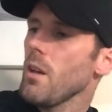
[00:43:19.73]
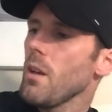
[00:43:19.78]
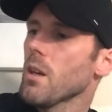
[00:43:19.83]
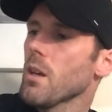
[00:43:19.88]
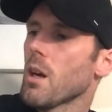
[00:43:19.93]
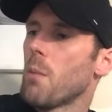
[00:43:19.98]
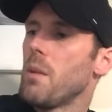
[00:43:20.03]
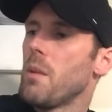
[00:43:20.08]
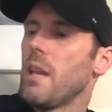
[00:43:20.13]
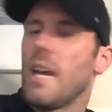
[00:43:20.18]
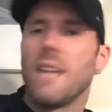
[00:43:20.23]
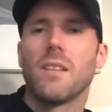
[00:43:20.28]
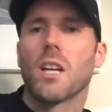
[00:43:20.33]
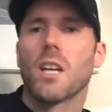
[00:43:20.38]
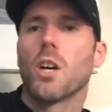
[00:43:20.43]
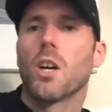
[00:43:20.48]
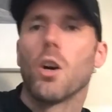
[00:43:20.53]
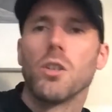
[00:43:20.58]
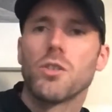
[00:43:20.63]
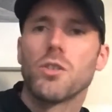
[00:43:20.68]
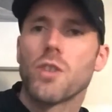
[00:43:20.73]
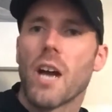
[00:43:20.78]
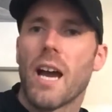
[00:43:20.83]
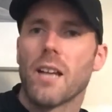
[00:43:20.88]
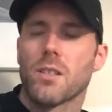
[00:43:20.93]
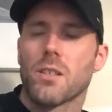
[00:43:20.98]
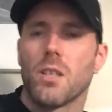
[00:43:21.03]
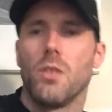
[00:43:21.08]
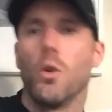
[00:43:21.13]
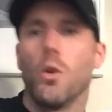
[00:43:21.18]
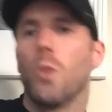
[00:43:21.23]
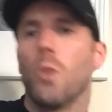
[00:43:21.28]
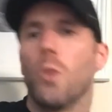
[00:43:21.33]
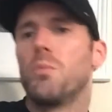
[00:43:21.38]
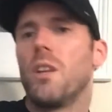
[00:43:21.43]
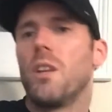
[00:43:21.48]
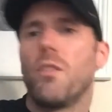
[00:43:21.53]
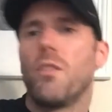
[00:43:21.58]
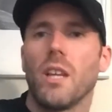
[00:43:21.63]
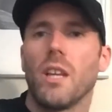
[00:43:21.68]
end of contracts, and
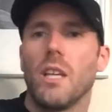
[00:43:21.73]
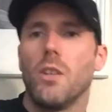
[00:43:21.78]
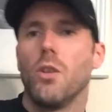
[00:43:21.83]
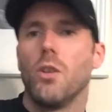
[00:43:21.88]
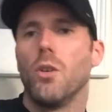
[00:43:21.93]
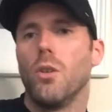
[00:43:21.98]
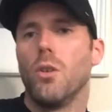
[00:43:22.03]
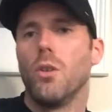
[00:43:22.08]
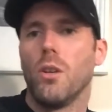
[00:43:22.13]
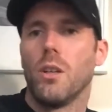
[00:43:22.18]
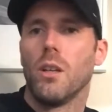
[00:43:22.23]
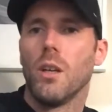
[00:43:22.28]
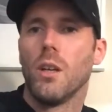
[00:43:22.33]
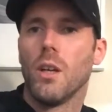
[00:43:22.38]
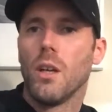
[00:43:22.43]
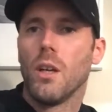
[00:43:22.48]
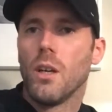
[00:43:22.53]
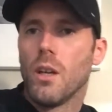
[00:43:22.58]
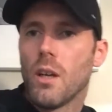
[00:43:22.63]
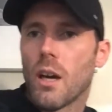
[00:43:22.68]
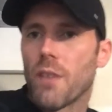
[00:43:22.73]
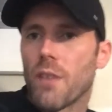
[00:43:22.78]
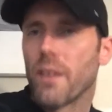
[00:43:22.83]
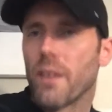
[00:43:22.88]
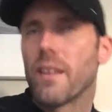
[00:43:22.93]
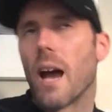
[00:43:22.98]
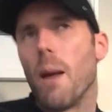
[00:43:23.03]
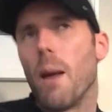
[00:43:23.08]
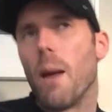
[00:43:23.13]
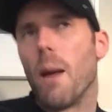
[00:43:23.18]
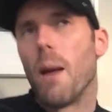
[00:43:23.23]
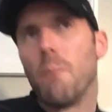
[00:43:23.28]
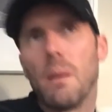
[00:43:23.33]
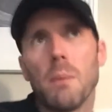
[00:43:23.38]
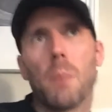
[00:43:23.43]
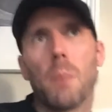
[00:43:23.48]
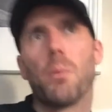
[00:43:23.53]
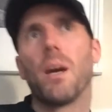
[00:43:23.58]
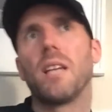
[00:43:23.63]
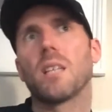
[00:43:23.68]
nobody really knew. And I think that
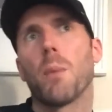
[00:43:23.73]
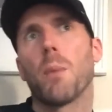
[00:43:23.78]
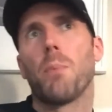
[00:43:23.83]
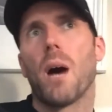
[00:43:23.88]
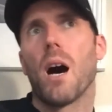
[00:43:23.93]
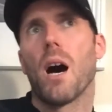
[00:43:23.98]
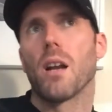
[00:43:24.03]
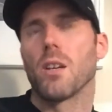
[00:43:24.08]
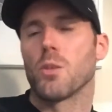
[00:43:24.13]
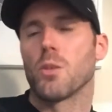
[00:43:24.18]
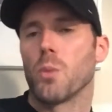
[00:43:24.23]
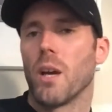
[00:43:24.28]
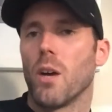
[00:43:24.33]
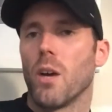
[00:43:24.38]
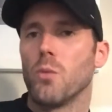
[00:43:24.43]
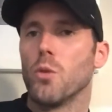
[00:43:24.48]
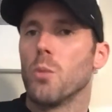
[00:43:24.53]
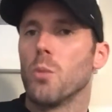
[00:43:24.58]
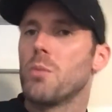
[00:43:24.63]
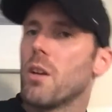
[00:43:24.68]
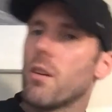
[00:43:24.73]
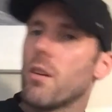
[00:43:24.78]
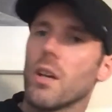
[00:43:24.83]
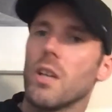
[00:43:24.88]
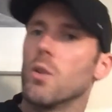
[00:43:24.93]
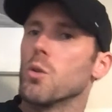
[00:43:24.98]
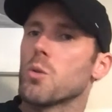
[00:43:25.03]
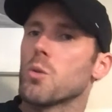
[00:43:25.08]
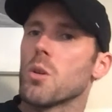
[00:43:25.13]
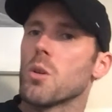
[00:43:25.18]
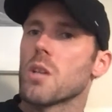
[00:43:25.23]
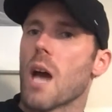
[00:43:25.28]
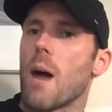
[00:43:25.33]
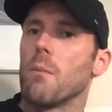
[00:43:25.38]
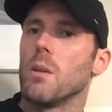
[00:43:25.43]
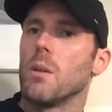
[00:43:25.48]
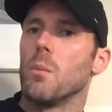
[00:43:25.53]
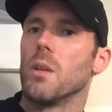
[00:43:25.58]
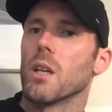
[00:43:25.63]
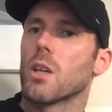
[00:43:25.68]
maybe plays a part as well. Nobody really knows what's
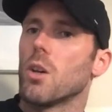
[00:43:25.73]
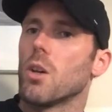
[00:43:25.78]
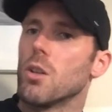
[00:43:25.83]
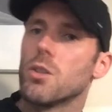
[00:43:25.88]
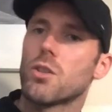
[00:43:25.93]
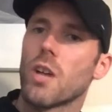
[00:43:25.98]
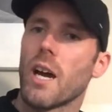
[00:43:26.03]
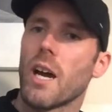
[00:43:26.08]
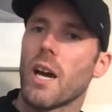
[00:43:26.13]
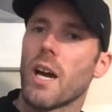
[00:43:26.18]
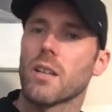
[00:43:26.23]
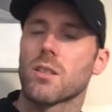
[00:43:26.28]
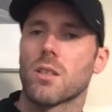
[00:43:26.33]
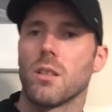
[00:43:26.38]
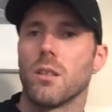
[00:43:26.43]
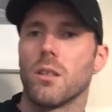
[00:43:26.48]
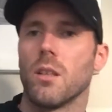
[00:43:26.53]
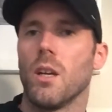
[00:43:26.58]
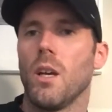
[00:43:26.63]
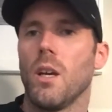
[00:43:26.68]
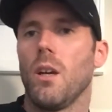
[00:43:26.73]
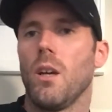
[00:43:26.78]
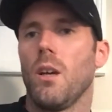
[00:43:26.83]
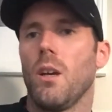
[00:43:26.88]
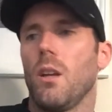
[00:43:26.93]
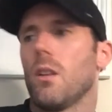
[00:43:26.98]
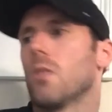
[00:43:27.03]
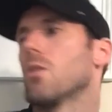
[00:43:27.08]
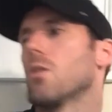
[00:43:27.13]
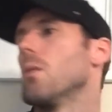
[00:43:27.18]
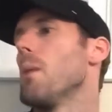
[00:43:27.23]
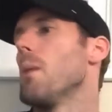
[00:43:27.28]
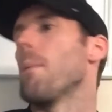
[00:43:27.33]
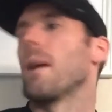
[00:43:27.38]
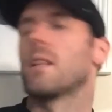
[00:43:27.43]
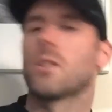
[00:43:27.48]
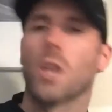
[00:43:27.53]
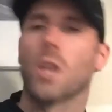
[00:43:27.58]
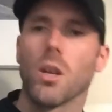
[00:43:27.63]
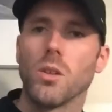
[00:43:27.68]
happening with their contracts, and there's going to be a
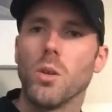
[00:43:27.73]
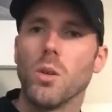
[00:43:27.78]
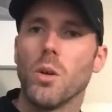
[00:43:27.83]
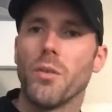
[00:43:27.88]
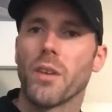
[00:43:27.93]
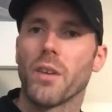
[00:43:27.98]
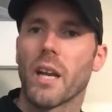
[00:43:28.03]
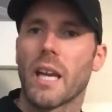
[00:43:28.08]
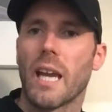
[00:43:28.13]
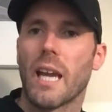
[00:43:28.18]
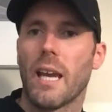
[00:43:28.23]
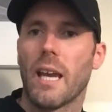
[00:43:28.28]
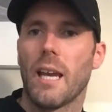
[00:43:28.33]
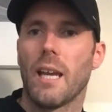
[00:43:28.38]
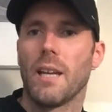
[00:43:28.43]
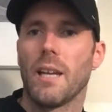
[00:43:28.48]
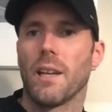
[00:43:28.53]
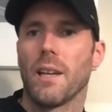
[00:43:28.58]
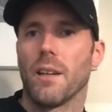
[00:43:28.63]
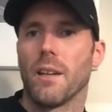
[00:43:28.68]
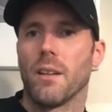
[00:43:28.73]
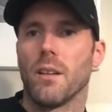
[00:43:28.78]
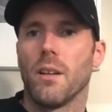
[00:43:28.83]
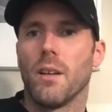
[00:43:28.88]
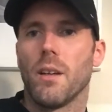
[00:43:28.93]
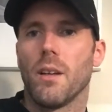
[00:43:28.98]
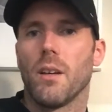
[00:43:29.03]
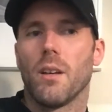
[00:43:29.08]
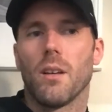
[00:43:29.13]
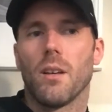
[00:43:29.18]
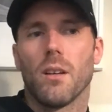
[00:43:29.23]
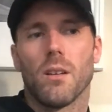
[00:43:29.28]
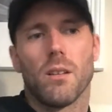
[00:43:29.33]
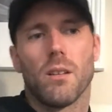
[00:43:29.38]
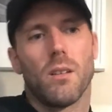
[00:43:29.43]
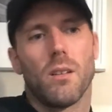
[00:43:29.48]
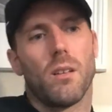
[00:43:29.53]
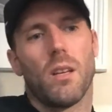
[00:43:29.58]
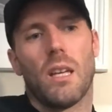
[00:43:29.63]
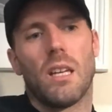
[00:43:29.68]
big turnover again.
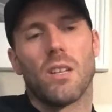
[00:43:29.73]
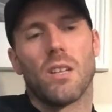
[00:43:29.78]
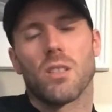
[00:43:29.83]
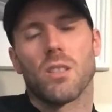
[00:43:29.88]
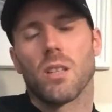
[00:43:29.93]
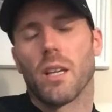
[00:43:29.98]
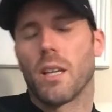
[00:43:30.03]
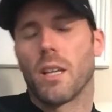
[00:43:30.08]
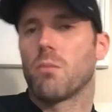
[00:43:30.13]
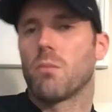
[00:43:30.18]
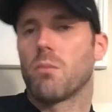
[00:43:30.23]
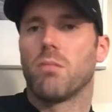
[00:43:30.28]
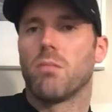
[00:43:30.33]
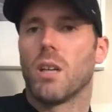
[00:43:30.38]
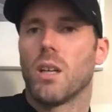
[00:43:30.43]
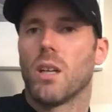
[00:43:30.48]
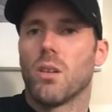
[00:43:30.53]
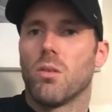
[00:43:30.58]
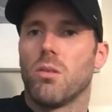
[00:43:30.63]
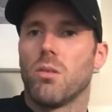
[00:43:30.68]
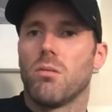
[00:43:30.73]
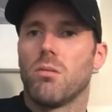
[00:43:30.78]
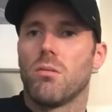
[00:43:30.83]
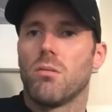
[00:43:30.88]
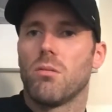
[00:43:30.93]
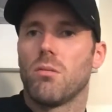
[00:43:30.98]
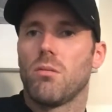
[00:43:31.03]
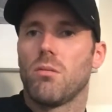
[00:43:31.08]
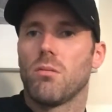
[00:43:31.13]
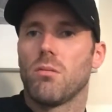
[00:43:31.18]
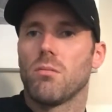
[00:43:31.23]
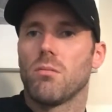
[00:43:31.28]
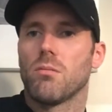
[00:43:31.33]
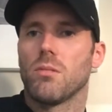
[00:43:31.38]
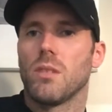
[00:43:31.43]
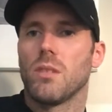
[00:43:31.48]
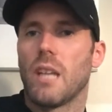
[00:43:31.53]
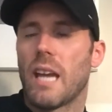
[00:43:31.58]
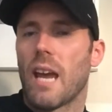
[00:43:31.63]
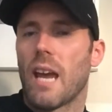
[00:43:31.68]
And it's like, well,
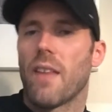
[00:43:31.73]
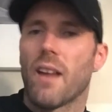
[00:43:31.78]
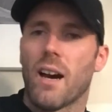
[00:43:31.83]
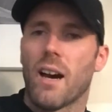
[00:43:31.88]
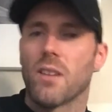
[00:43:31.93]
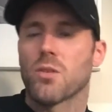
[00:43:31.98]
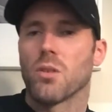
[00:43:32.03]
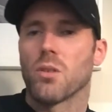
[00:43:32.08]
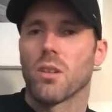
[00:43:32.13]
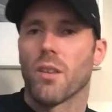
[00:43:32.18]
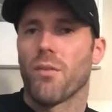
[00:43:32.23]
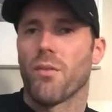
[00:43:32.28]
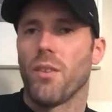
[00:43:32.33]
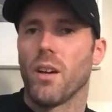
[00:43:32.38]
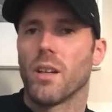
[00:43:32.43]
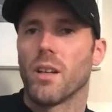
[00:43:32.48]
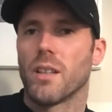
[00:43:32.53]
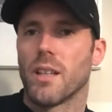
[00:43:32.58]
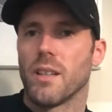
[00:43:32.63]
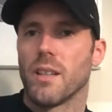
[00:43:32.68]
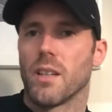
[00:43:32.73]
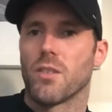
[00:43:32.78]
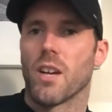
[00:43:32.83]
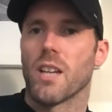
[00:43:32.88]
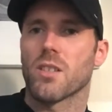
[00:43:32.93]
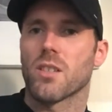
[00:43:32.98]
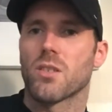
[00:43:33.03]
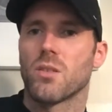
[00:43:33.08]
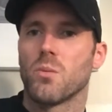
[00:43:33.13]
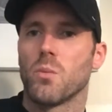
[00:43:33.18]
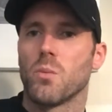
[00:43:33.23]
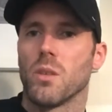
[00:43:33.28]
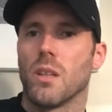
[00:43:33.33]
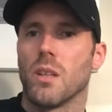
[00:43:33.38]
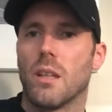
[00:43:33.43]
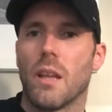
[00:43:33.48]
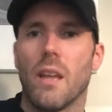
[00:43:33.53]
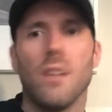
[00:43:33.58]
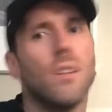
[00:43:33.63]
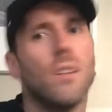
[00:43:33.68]
you get that sort of feeling in the dressing room
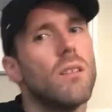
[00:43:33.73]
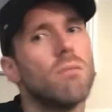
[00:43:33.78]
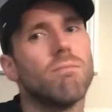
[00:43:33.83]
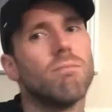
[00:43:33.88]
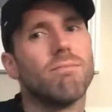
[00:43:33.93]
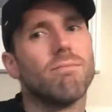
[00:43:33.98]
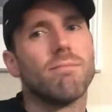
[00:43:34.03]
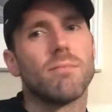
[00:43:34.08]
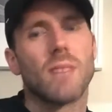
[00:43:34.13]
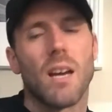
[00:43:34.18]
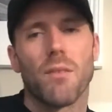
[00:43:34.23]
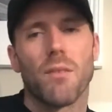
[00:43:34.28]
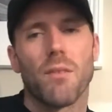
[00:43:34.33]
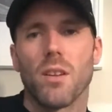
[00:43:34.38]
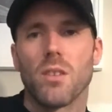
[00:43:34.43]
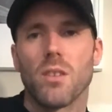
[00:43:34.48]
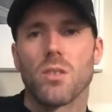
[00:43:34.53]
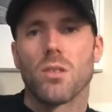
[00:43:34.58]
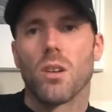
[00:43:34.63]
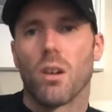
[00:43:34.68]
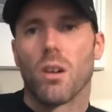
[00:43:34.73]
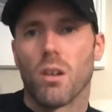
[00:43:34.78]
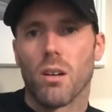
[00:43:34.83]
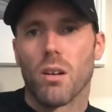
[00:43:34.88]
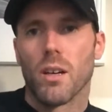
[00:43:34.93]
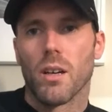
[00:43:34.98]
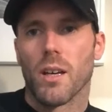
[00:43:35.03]
that everything's not